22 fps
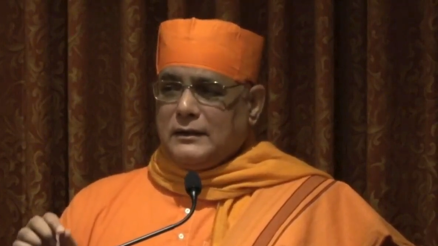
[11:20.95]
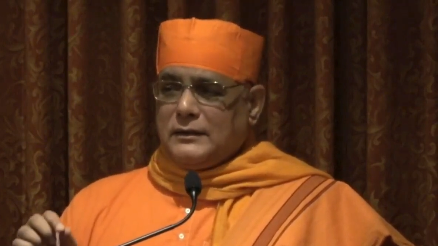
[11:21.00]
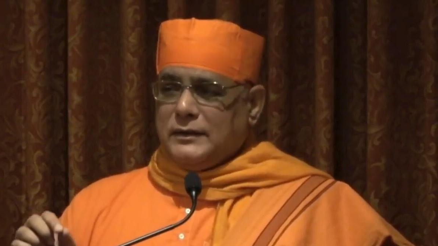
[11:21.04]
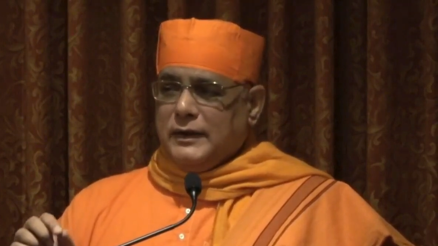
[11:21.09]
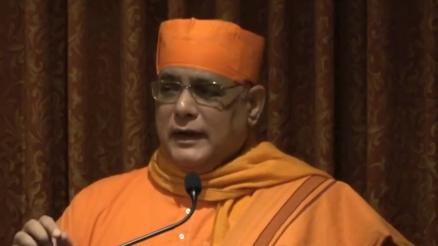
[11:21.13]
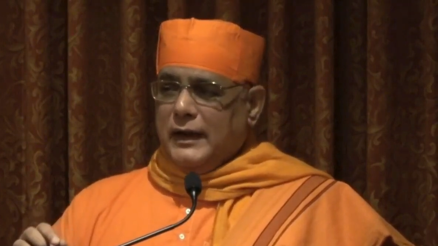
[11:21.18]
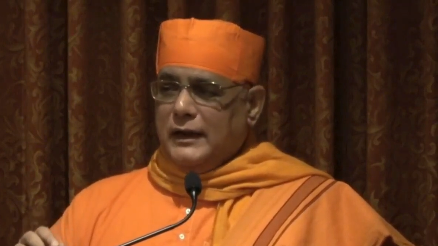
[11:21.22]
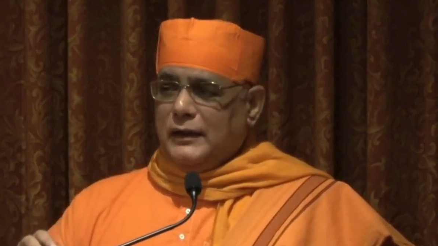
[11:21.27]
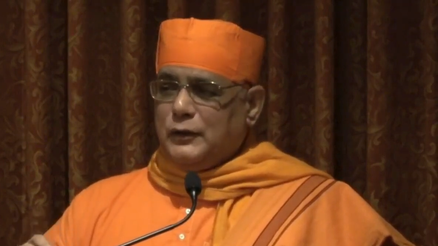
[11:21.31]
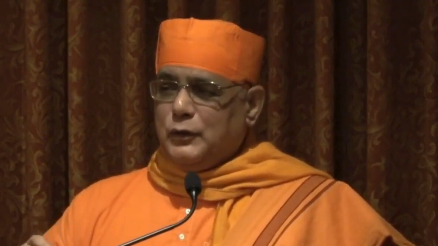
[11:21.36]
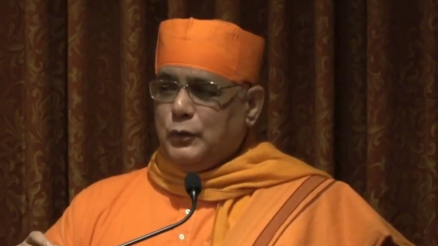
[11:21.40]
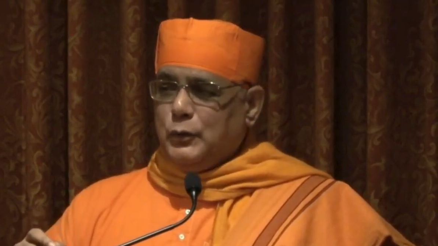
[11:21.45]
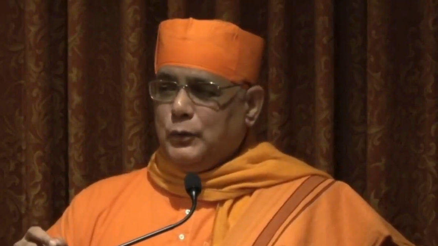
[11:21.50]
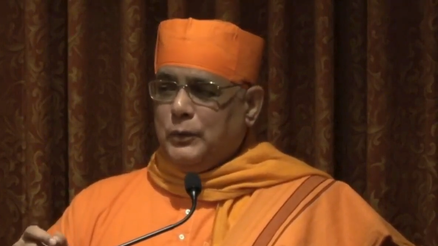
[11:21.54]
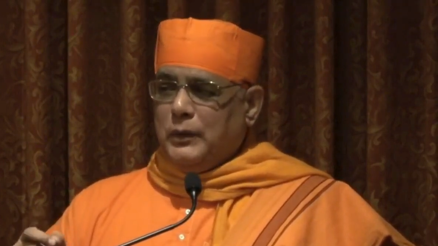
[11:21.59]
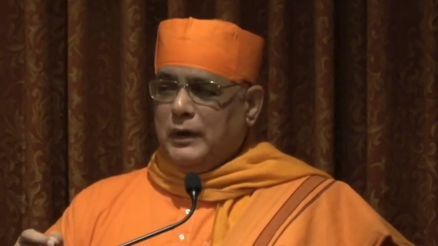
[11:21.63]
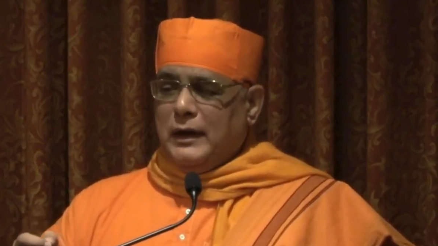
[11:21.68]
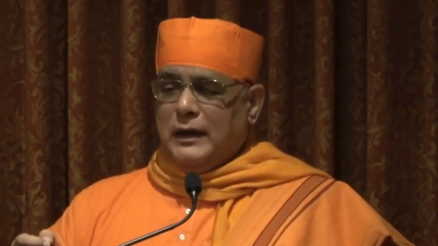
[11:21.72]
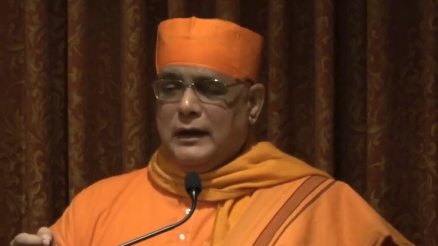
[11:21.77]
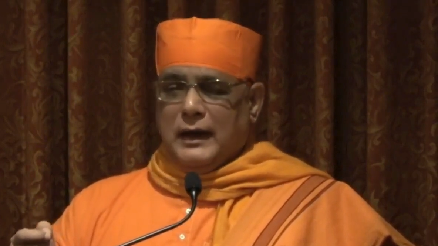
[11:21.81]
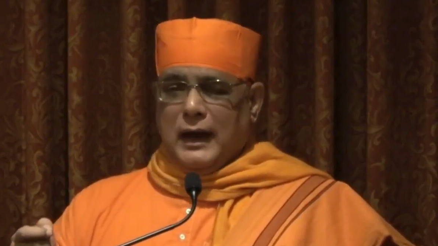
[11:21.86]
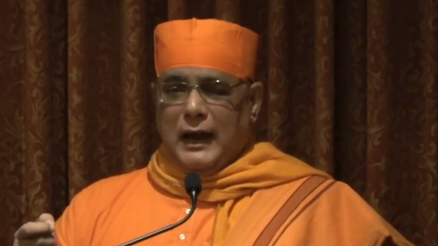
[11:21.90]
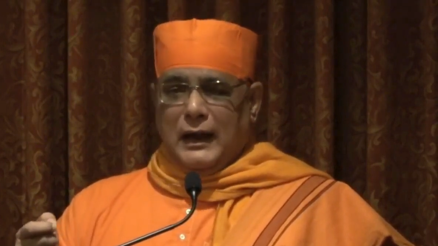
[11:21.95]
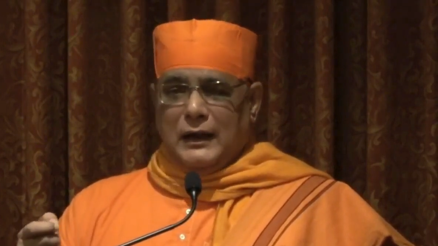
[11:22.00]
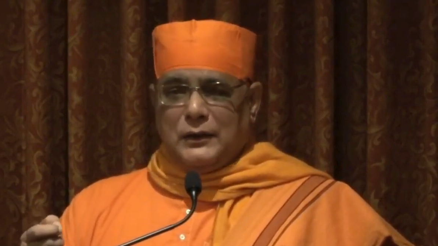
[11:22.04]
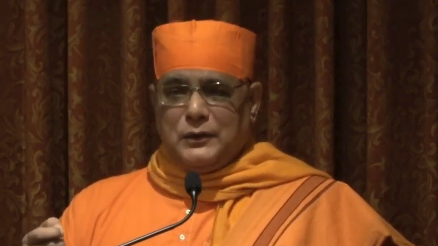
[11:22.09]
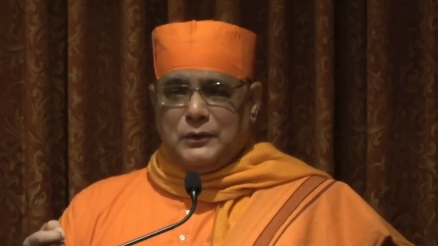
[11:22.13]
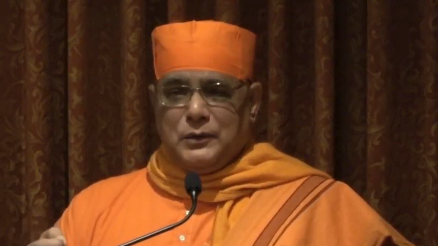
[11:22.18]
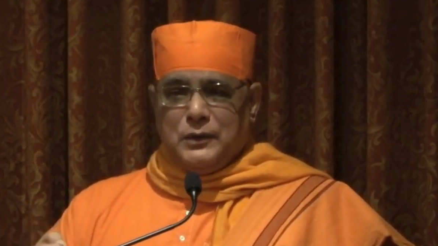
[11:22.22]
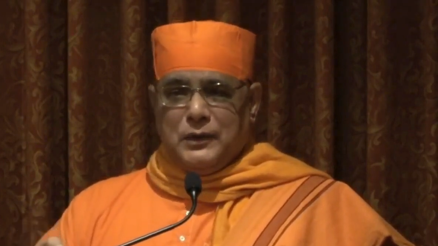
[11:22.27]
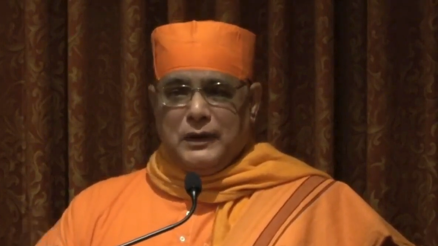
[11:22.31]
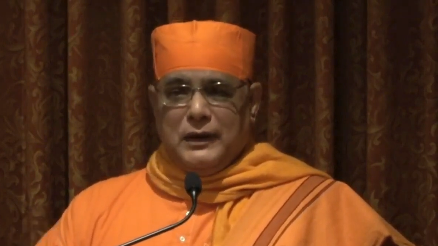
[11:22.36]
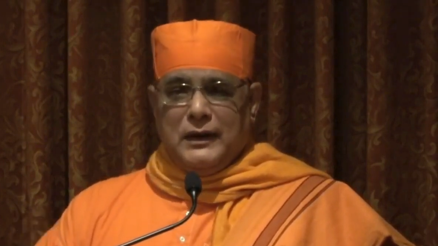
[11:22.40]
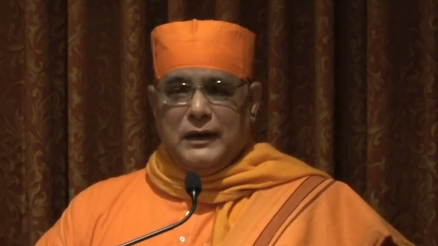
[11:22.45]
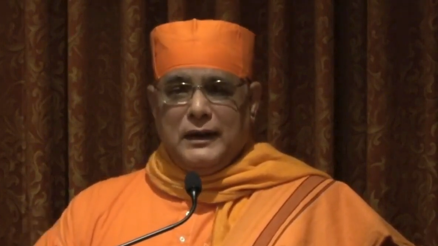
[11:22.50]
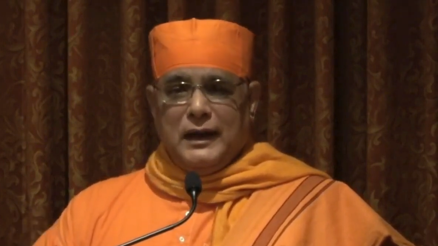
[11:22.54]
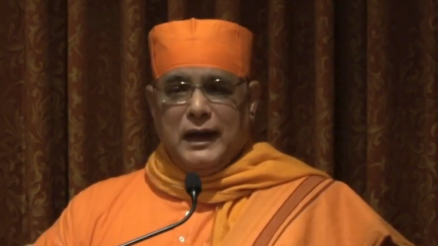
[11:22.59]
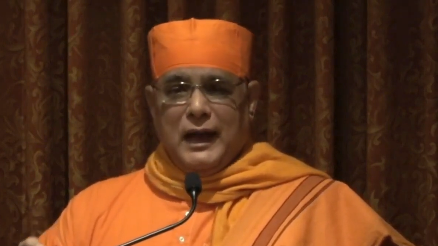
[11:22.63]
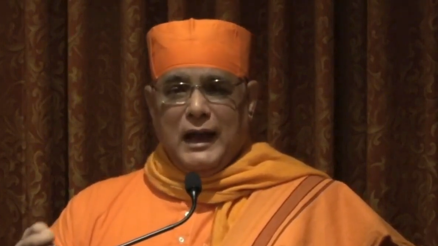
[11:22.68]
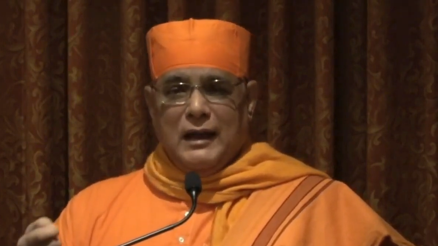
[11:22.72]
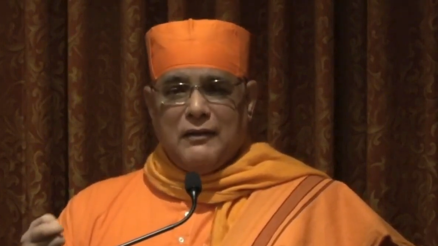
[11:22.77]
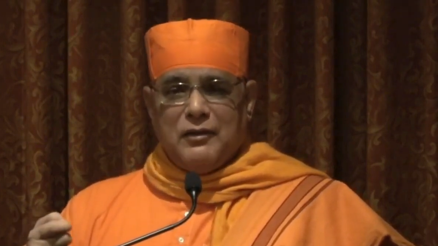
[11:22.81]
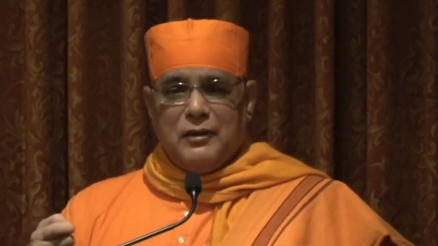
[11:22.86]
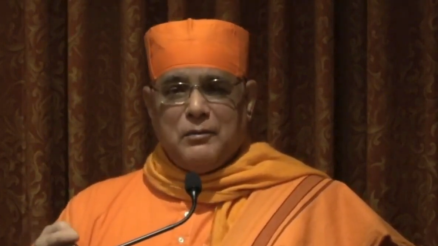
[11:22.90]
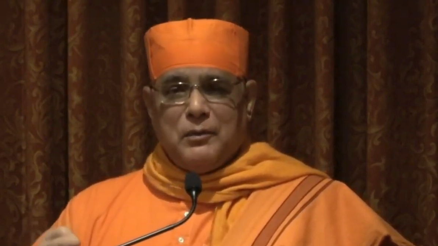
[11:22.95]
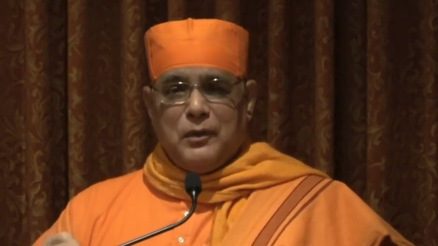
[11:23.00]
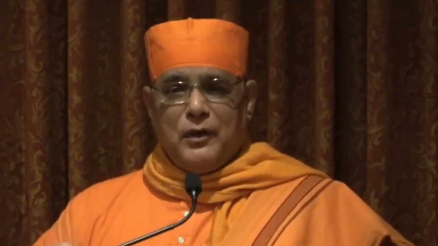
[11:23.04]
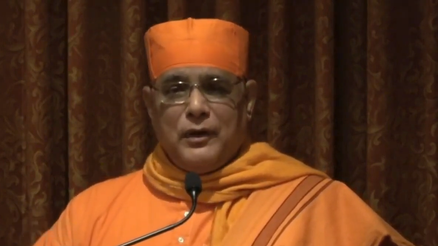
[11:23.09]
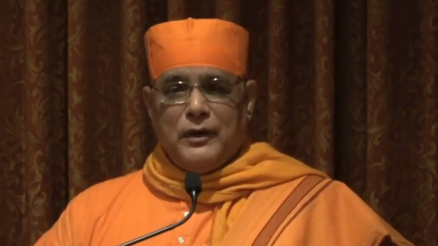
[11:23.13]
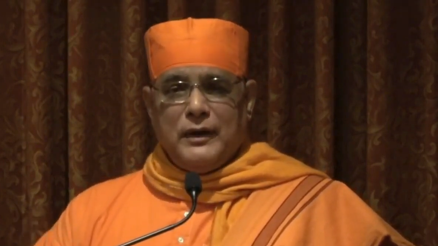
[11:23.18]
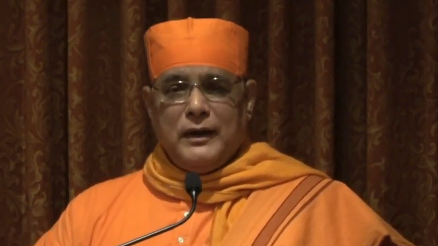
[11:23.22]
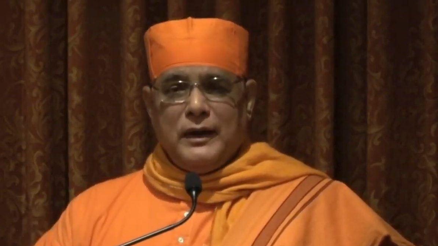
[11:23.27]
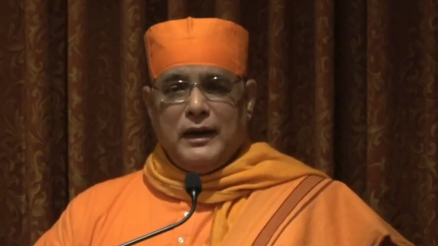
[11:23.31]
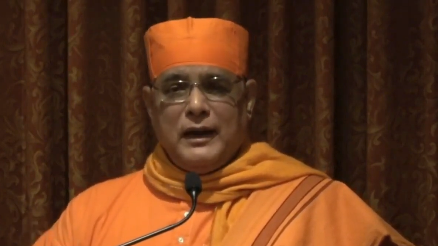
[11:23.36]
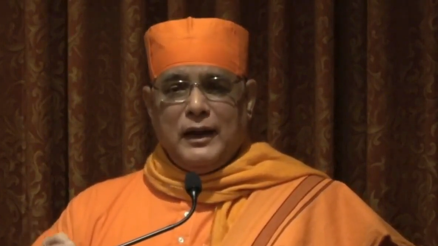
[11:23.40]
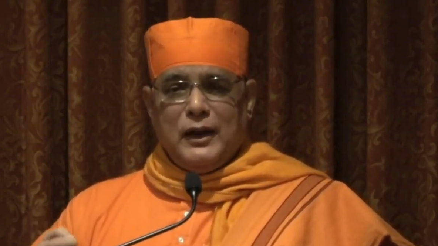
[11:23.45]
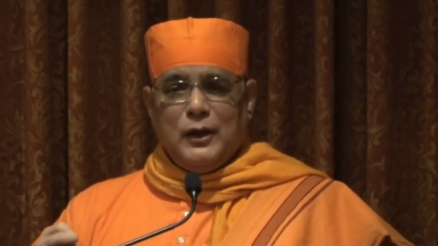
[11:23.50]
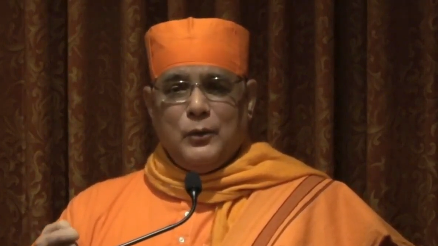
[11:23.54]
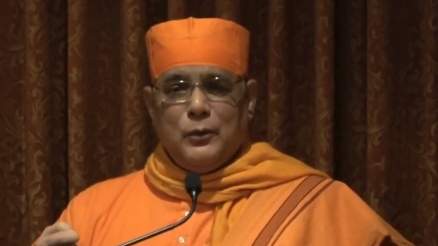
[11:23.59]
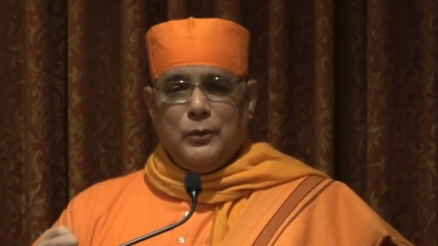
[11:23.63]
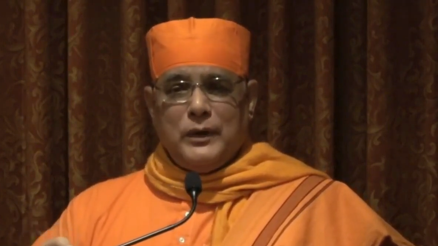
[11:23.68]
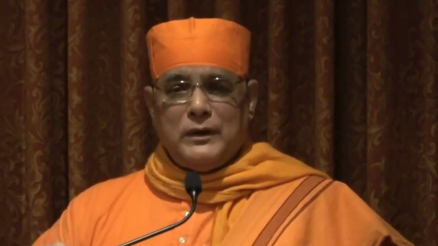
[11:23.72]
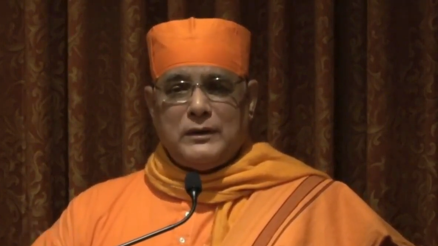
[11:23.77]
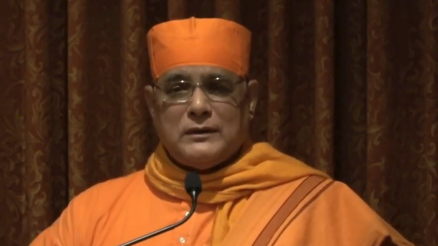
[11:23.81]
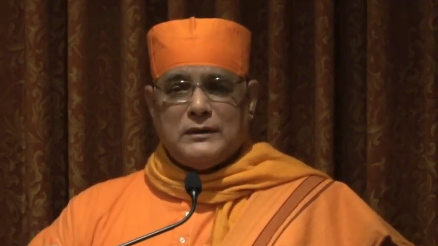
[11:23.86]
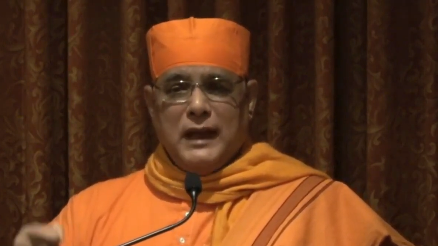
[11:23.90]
says you will naturally have a body in which